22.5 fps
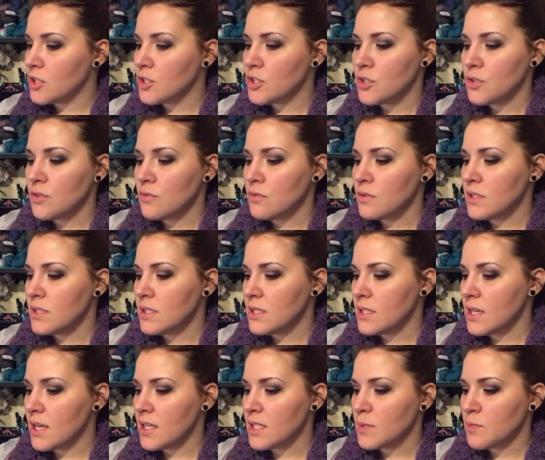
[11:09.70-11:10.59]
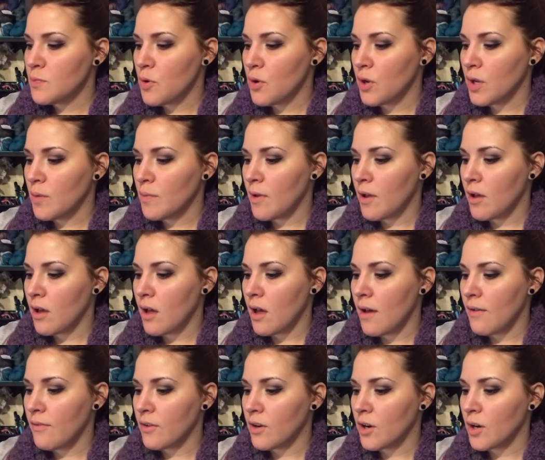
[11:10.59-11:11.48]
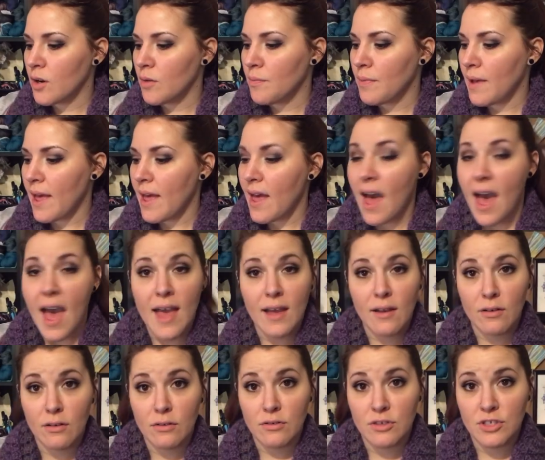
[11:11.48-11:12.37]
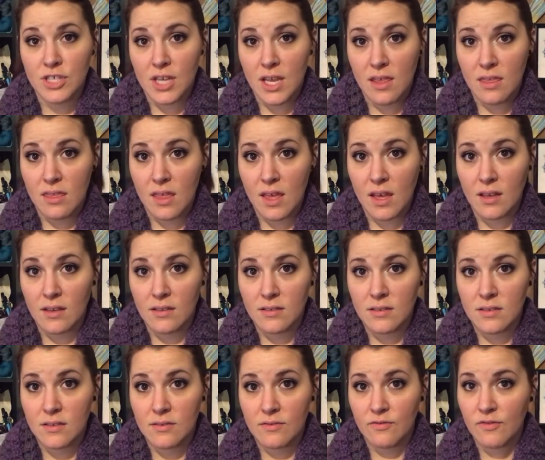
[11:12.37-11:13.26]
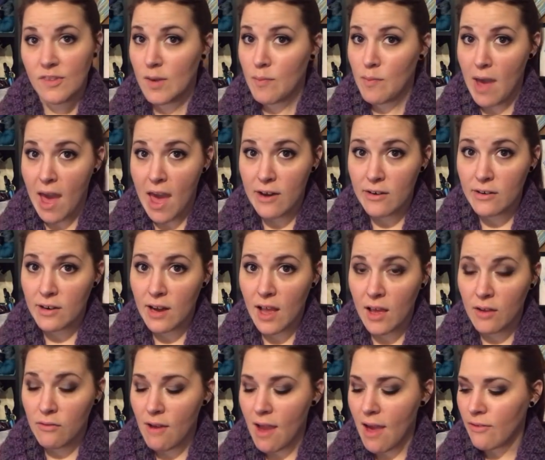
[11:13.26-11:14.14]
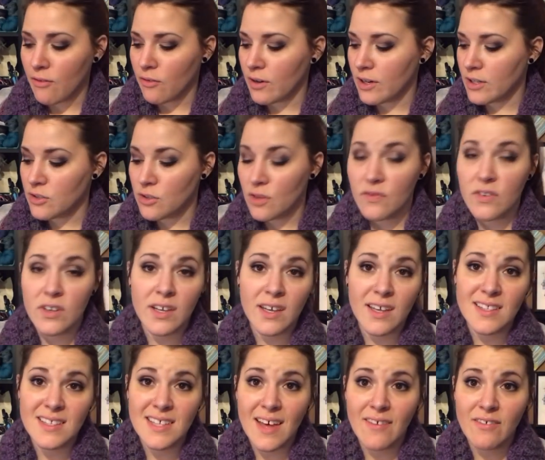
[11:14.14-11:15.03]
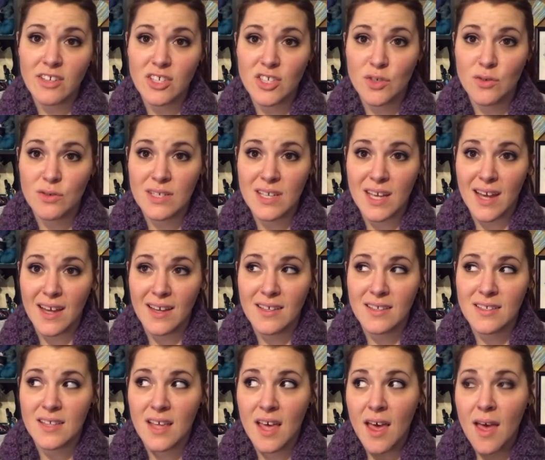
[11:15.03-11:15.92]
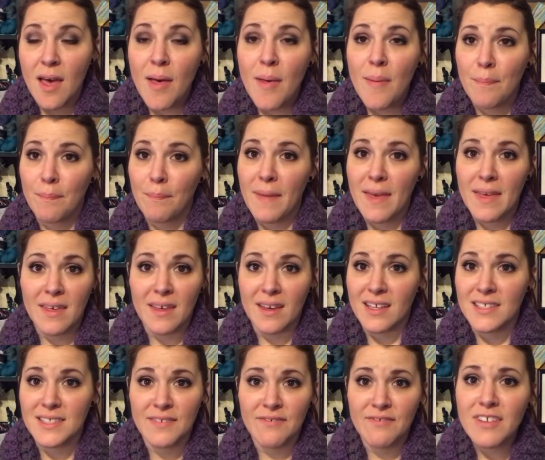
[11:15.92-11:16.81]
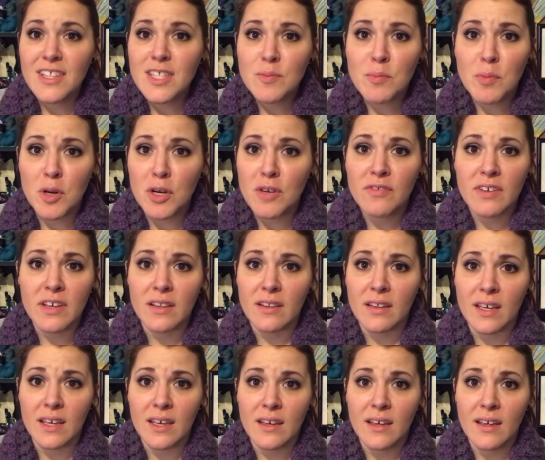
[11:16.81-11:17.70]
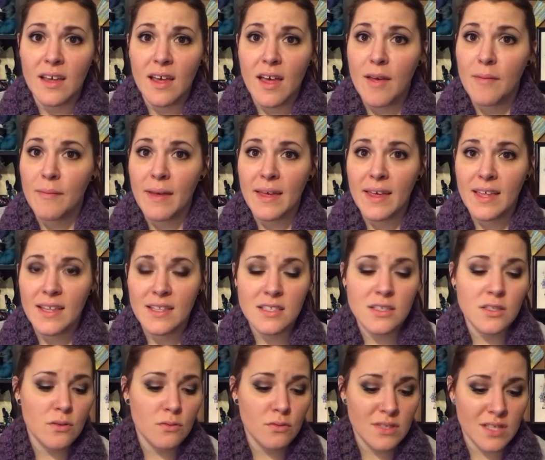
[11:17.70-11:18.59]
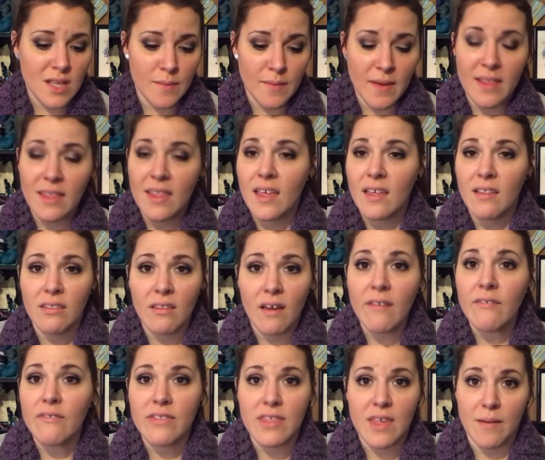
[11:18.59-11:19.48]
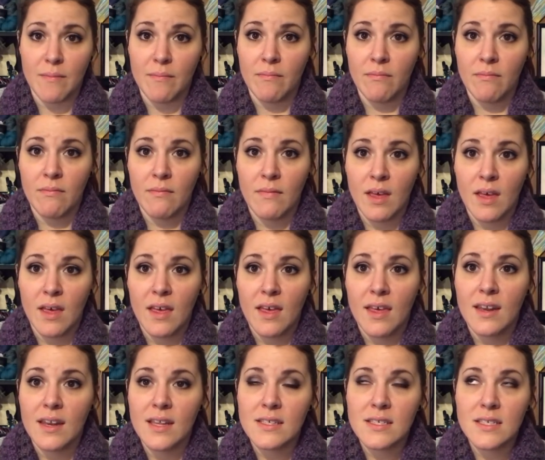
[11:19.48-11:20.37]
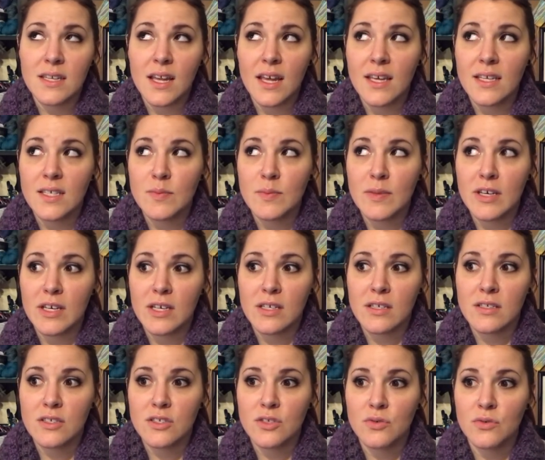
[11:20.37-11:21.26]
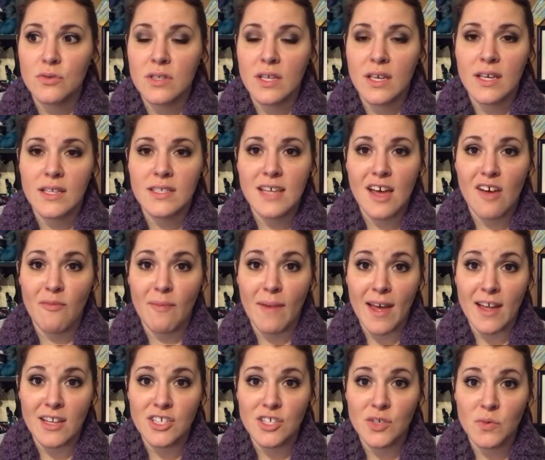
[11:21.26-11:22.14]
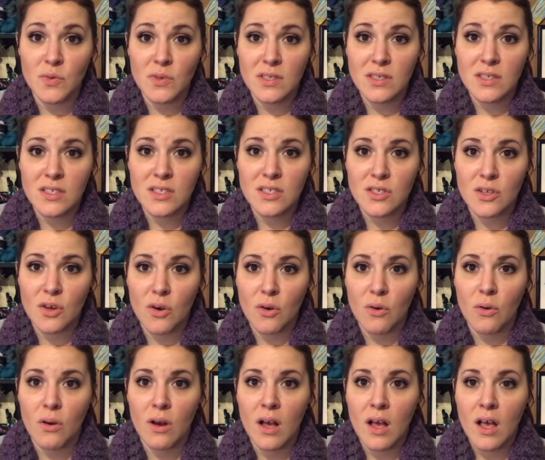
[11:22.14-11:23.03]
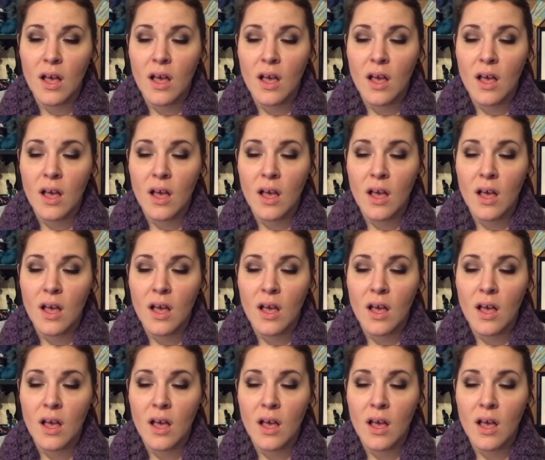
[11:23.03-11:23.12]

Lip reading: 2DS Pokeball cover by I Crochet Things. Free pattern on Ravelry. So if your kids have a 2DS, make it because it fits perfectly. And my kids use them and they love them. And it's nice because two of the kids have matching ones, so